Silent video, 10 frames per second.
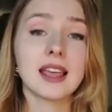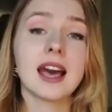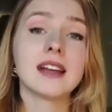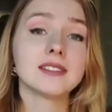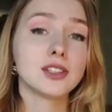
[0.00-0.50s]

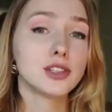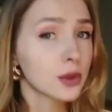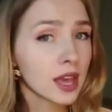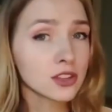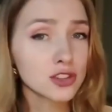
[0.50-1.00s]
that
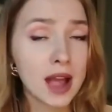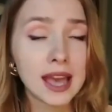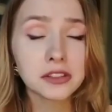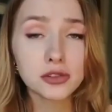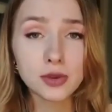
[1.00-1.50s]
you can
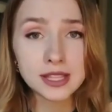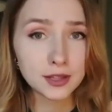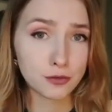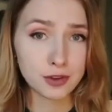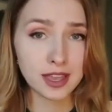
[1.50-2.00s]
try it
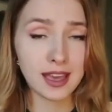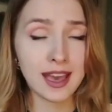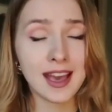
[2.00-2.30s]
risk-free,